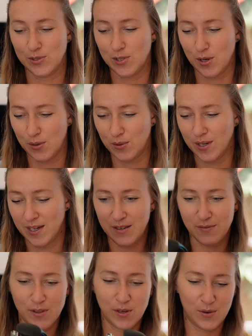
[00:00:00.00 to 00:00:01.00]
So
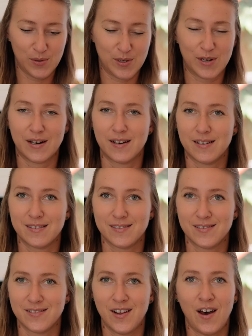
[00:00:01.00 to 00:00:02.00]
even though they're
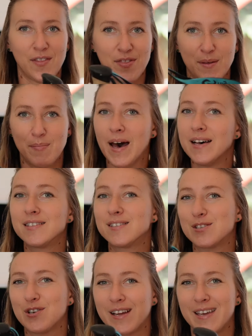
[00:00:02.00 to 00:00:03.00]
not the
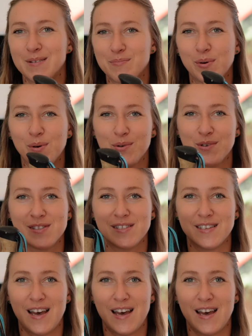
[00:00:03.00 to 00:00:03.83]
best trekking poles.